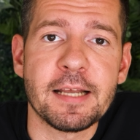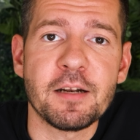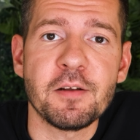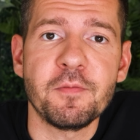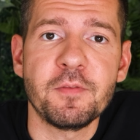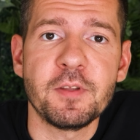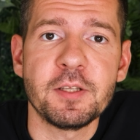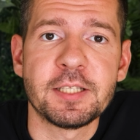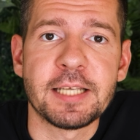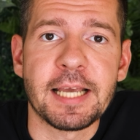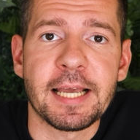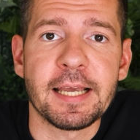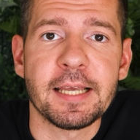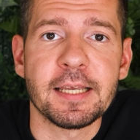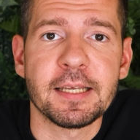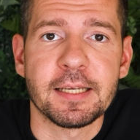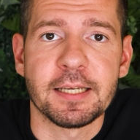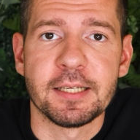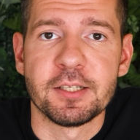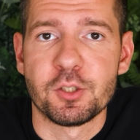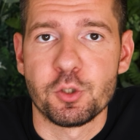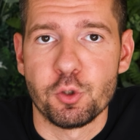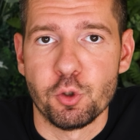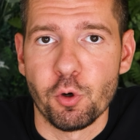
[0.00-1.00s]
the end of the day,
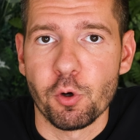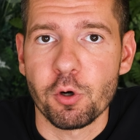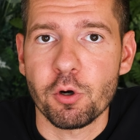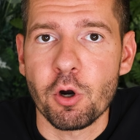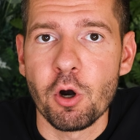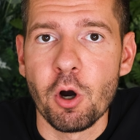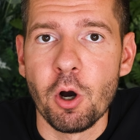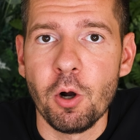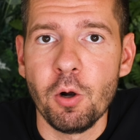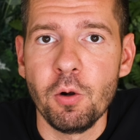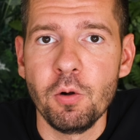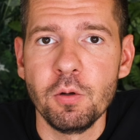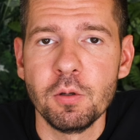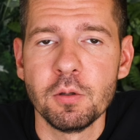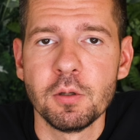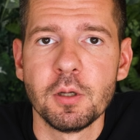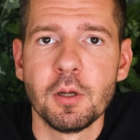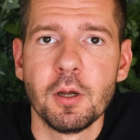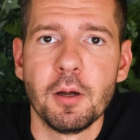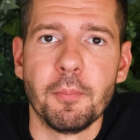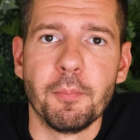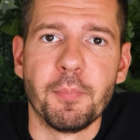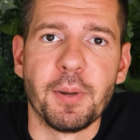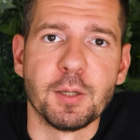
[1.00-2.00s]
it's your call,
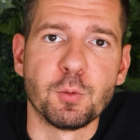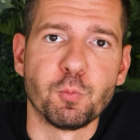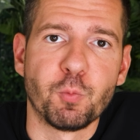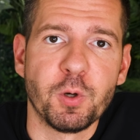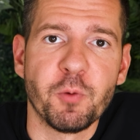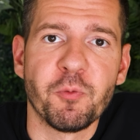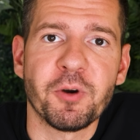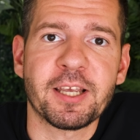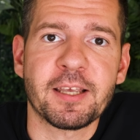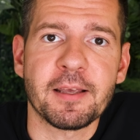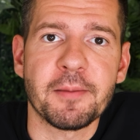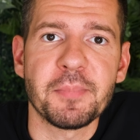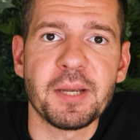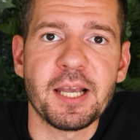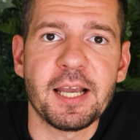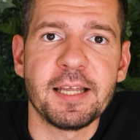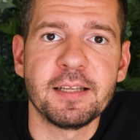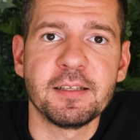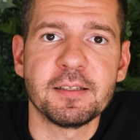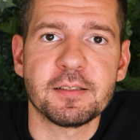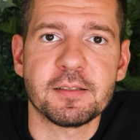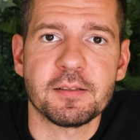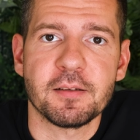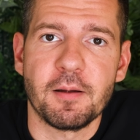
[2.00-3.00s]
but we
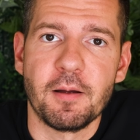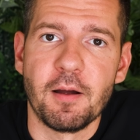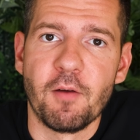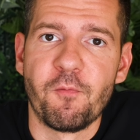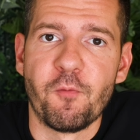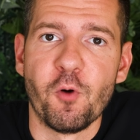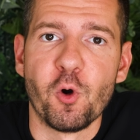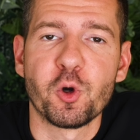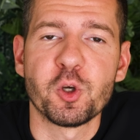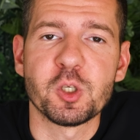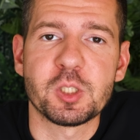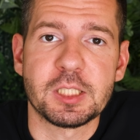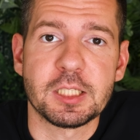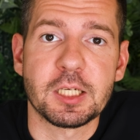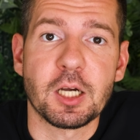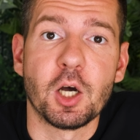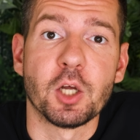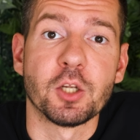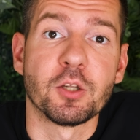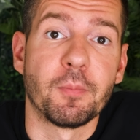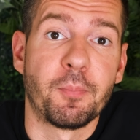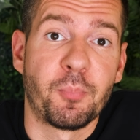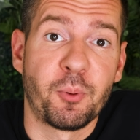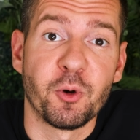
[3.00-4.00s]
recommend focusing
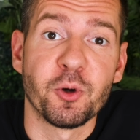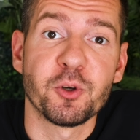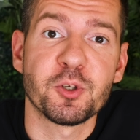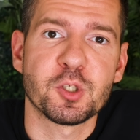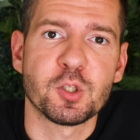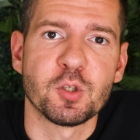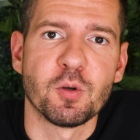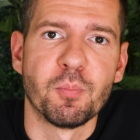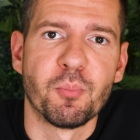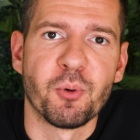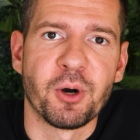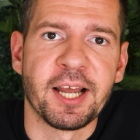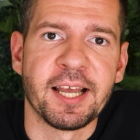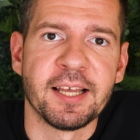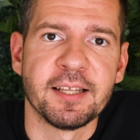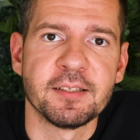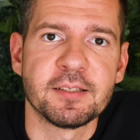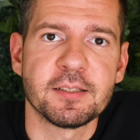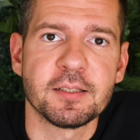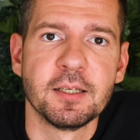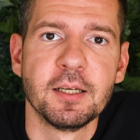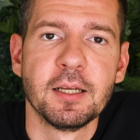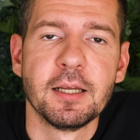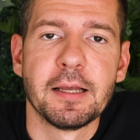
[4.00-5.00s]
on the personal
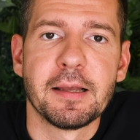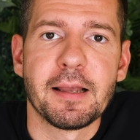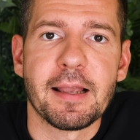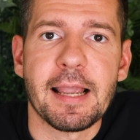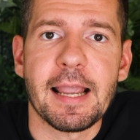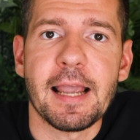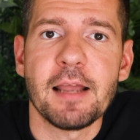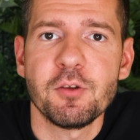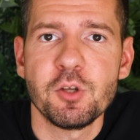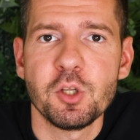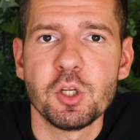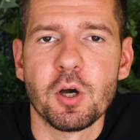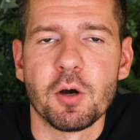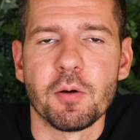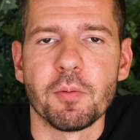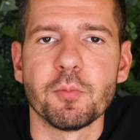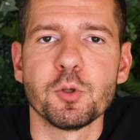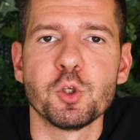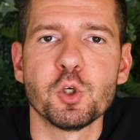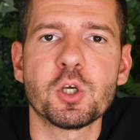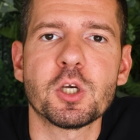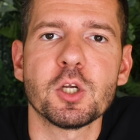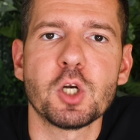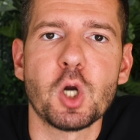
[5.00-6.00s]
brand. And
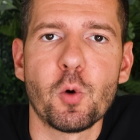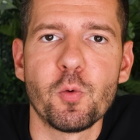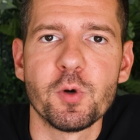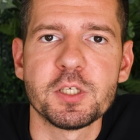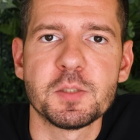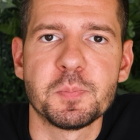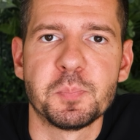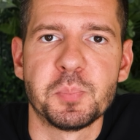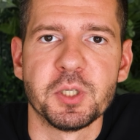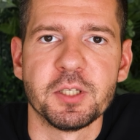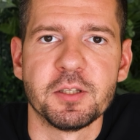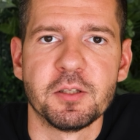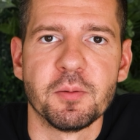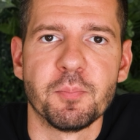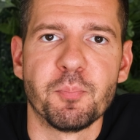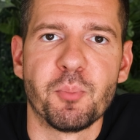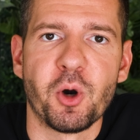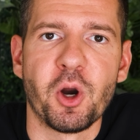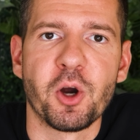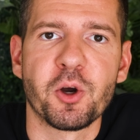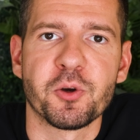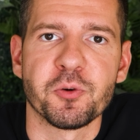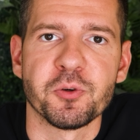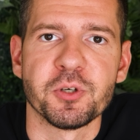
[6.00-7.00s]
you can always put the
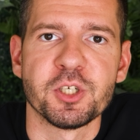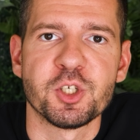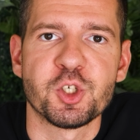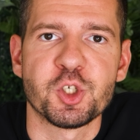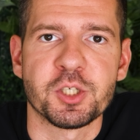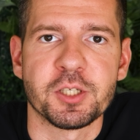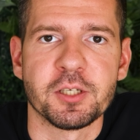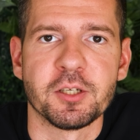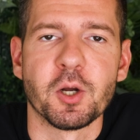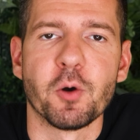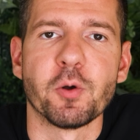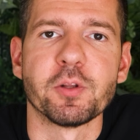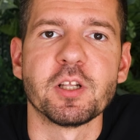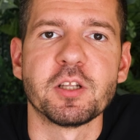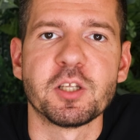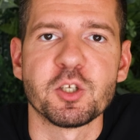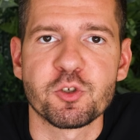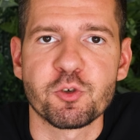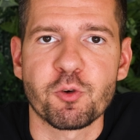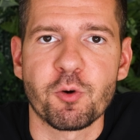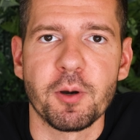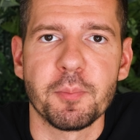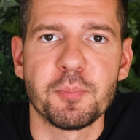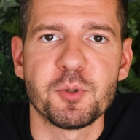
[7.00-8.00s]
brokerage, the
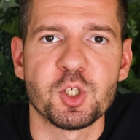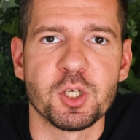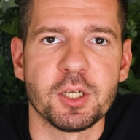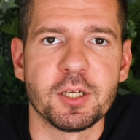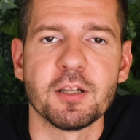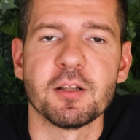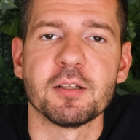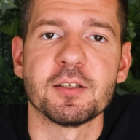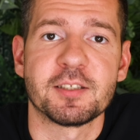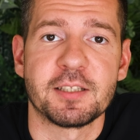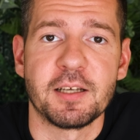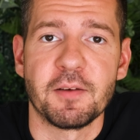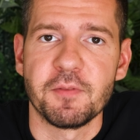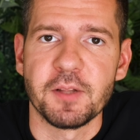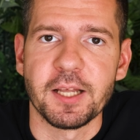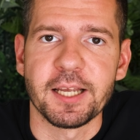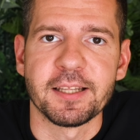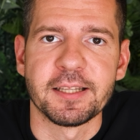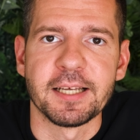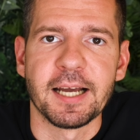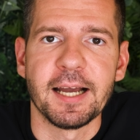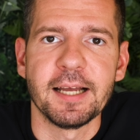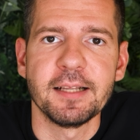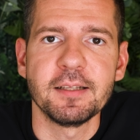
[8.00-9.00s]
description and stuff
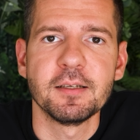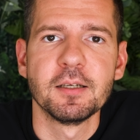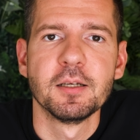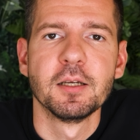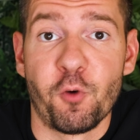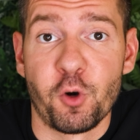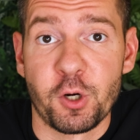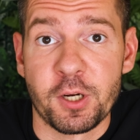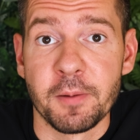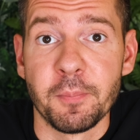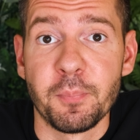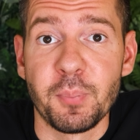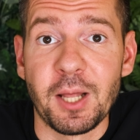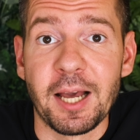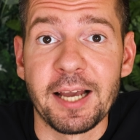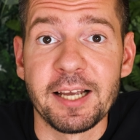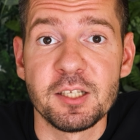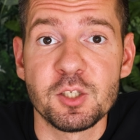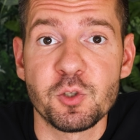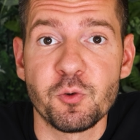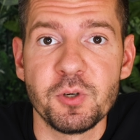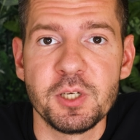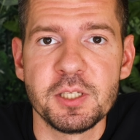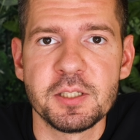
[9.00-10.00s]
like that for
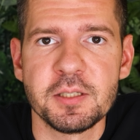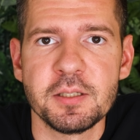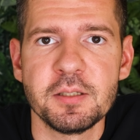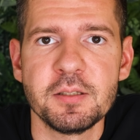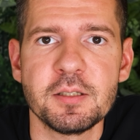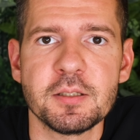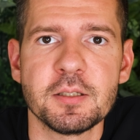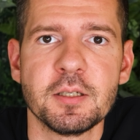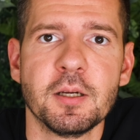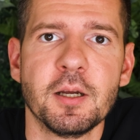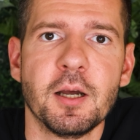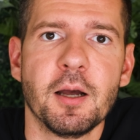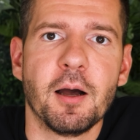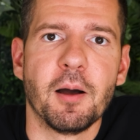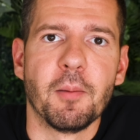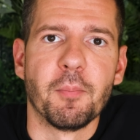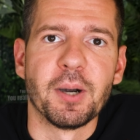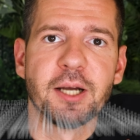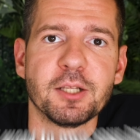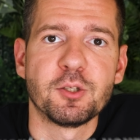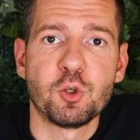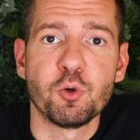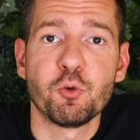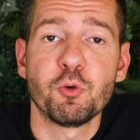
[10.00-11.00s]
compliance reasons.
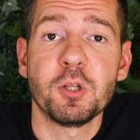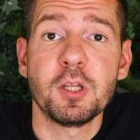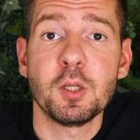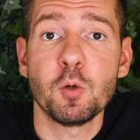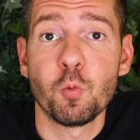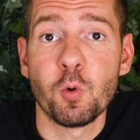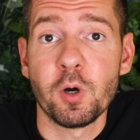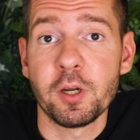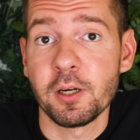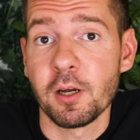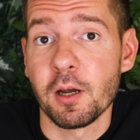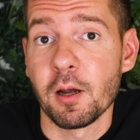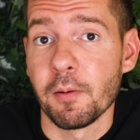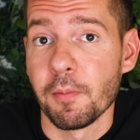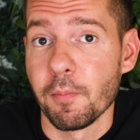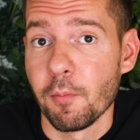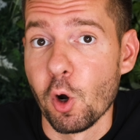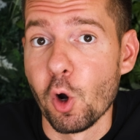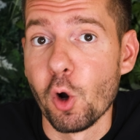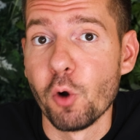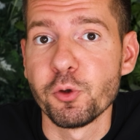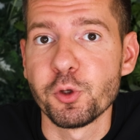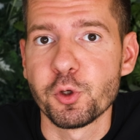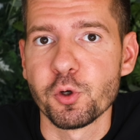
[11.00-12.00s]
But you really want to
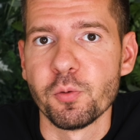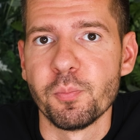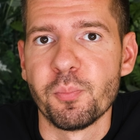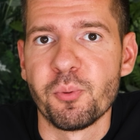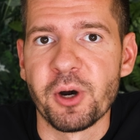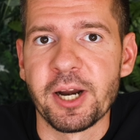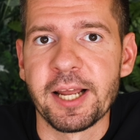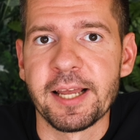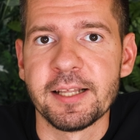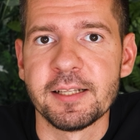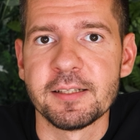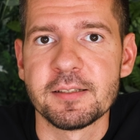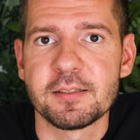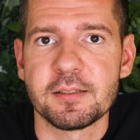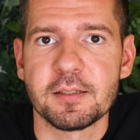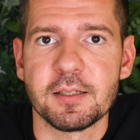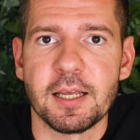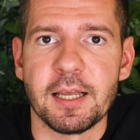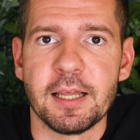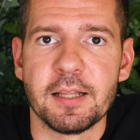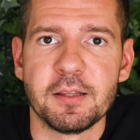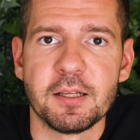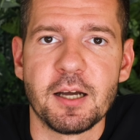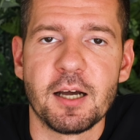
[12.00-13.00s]
own your brand
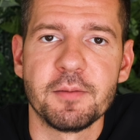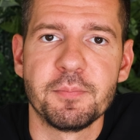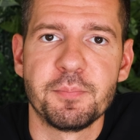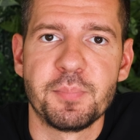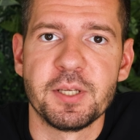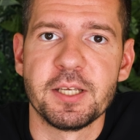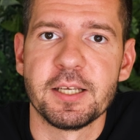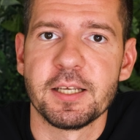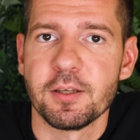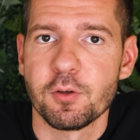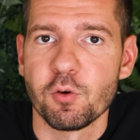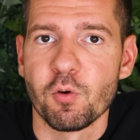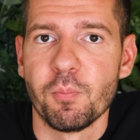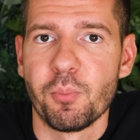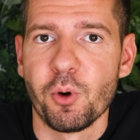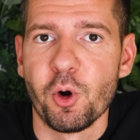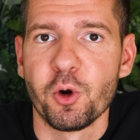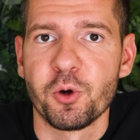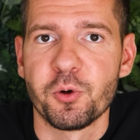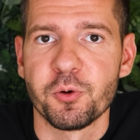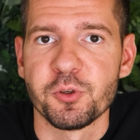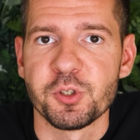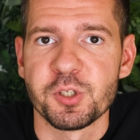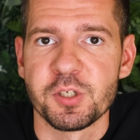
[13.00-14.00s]
and not being your
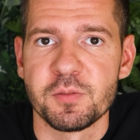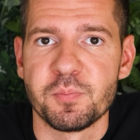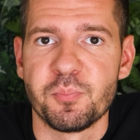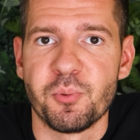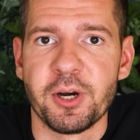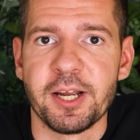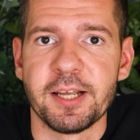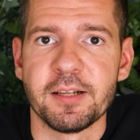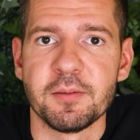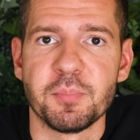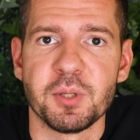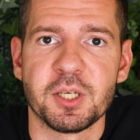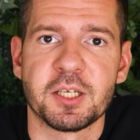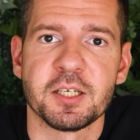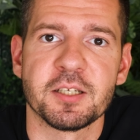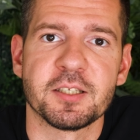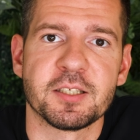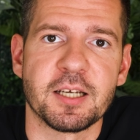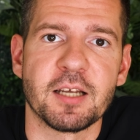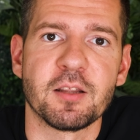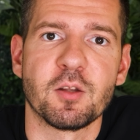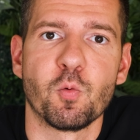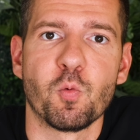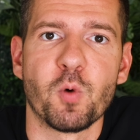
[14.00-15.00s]
brokerage's brand,
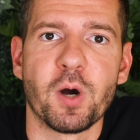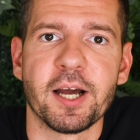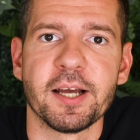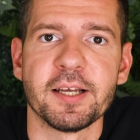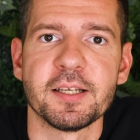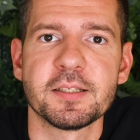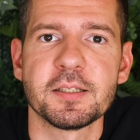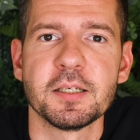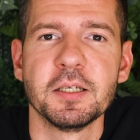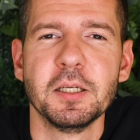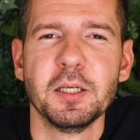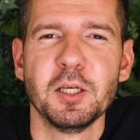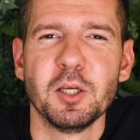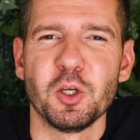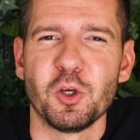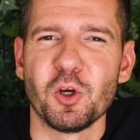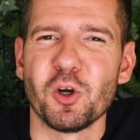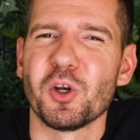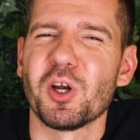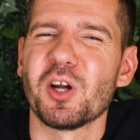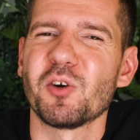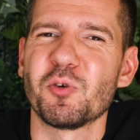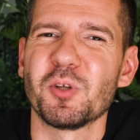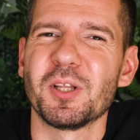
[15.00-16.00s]
because otherwise
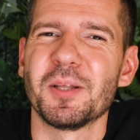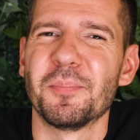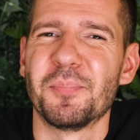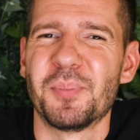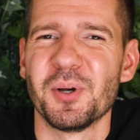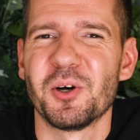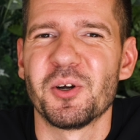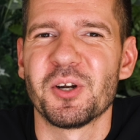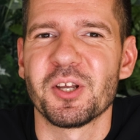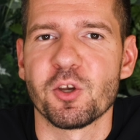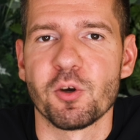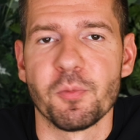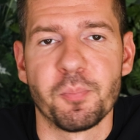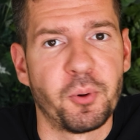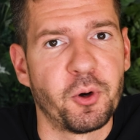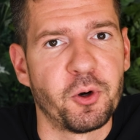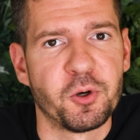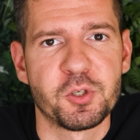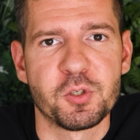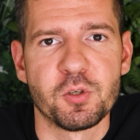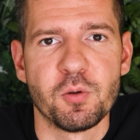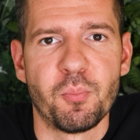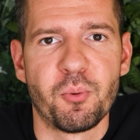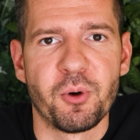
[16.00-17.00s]
you're not really building your
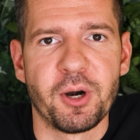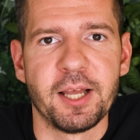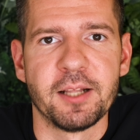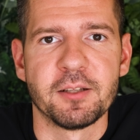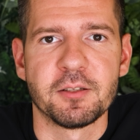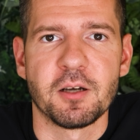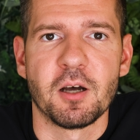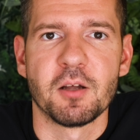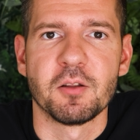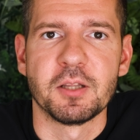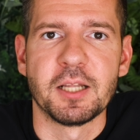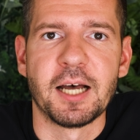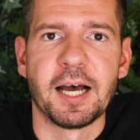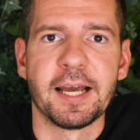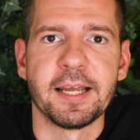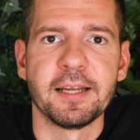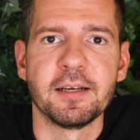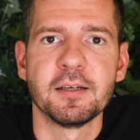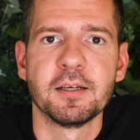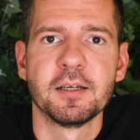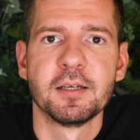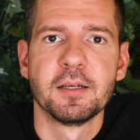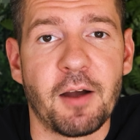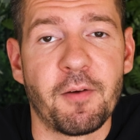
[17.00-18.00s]
personal brand
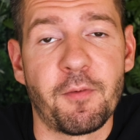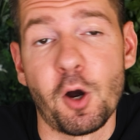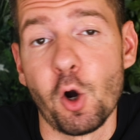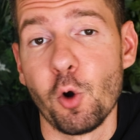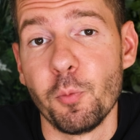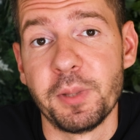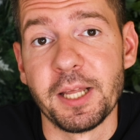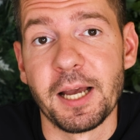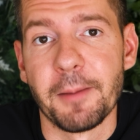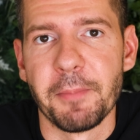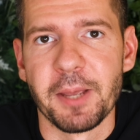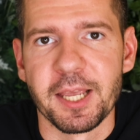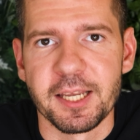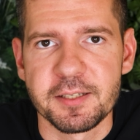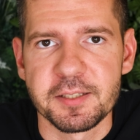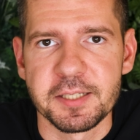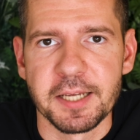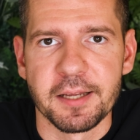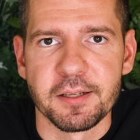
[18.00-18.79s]
online. I hope that makes